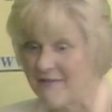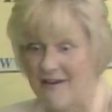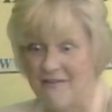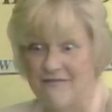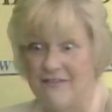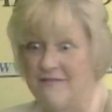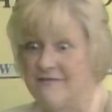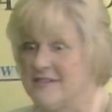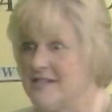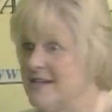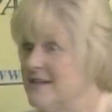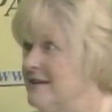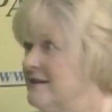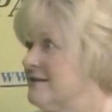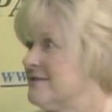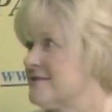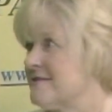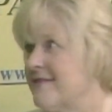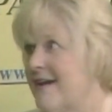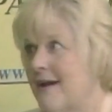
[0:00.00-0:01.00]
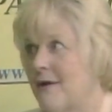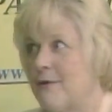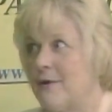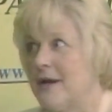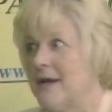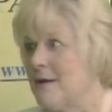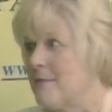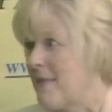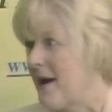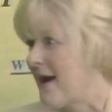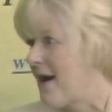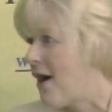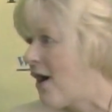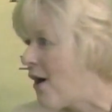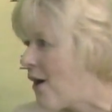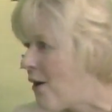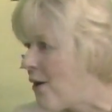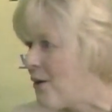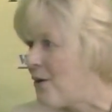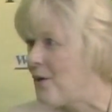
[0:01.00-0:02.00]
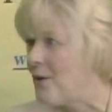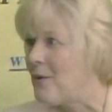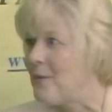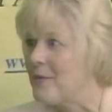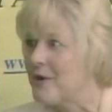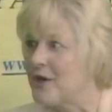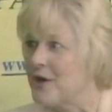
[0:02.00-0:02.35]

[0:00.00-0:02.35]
got 15 years of equity in my home,